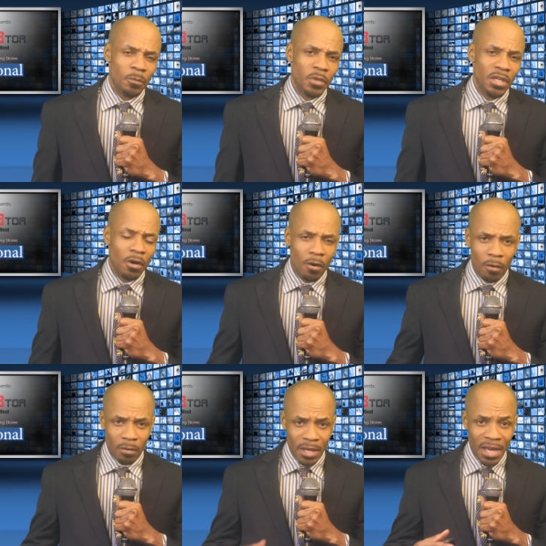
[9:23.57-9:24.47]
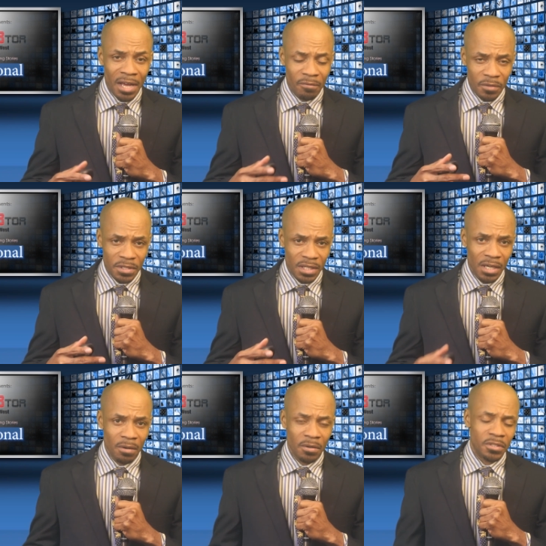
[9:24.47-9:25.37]
we all have this
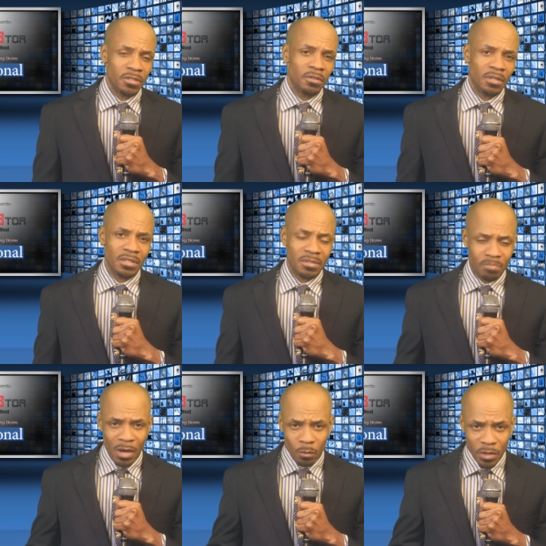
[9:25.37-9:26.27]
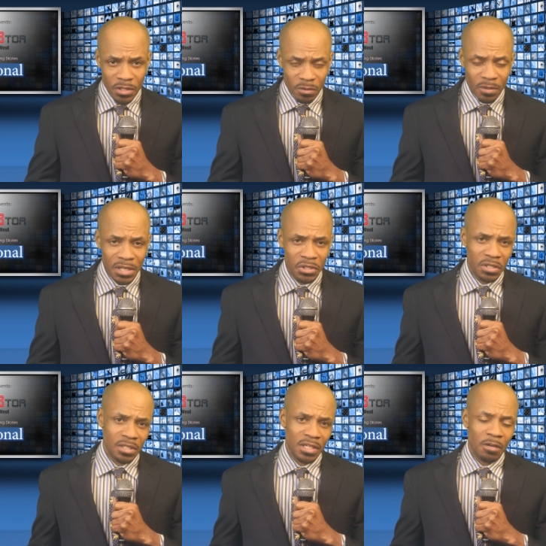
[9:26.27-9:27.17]
character. It's about
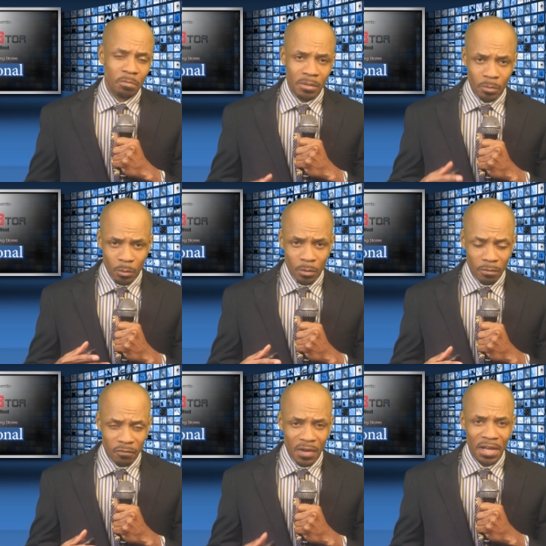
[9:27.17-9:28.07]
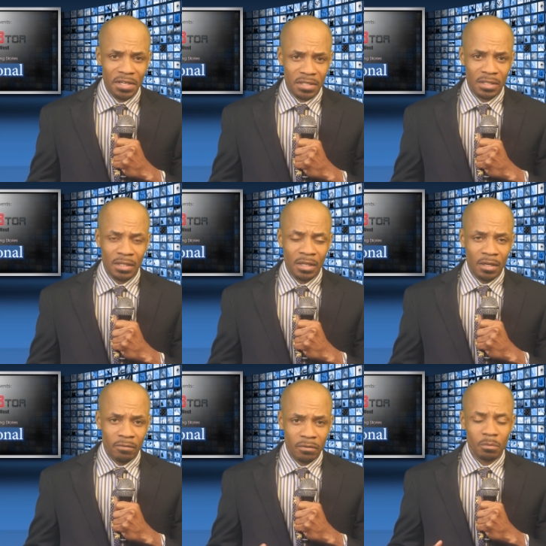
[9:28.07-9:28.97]
resurrection, how people will fight
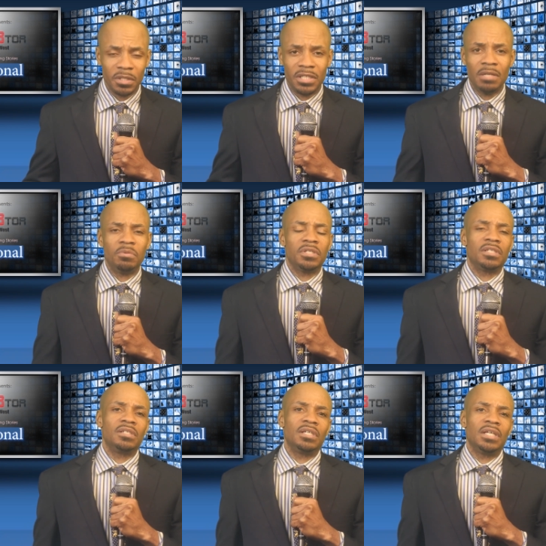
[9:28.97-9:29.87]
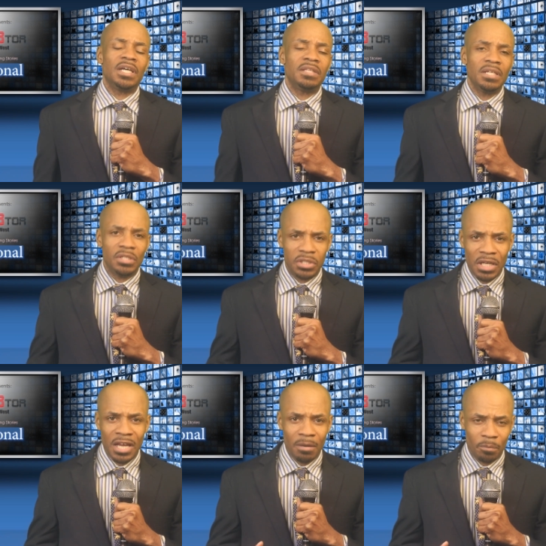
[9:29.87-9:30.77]
for redemption, and I think
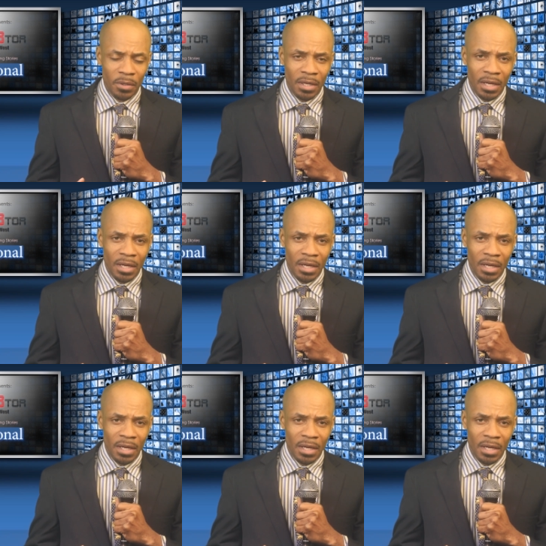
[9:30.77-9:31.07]
Champ